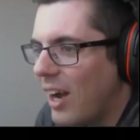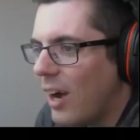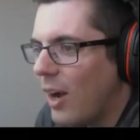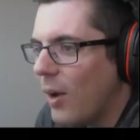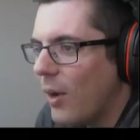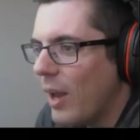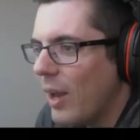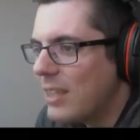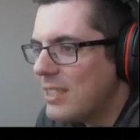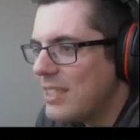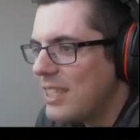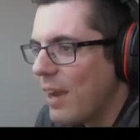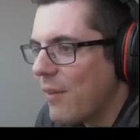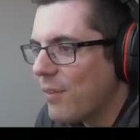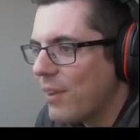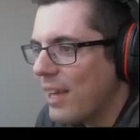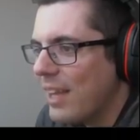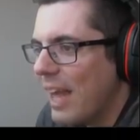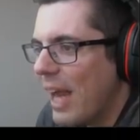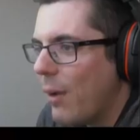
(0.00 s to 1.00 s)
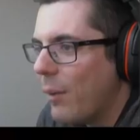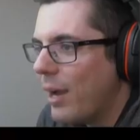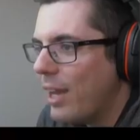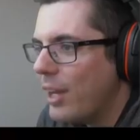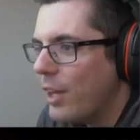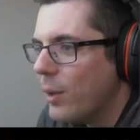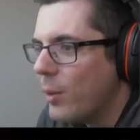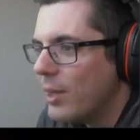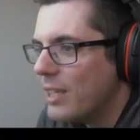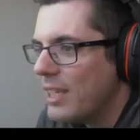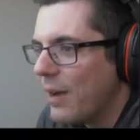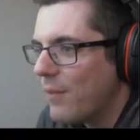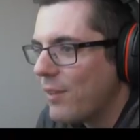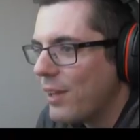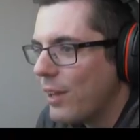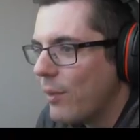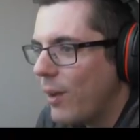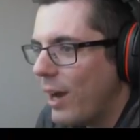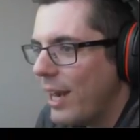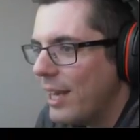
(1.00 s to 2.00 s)
Oh, it's definitely that way. You were
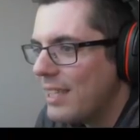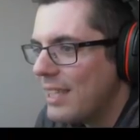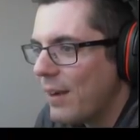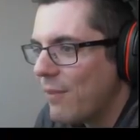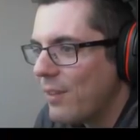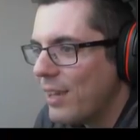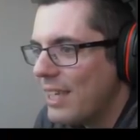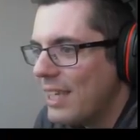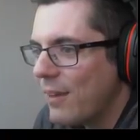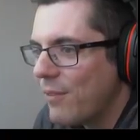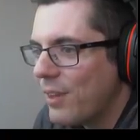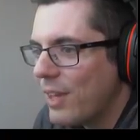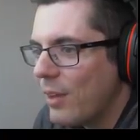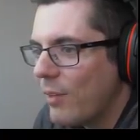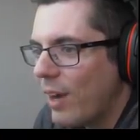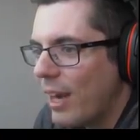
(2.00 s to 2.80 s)
definitely right. Definitely, definitely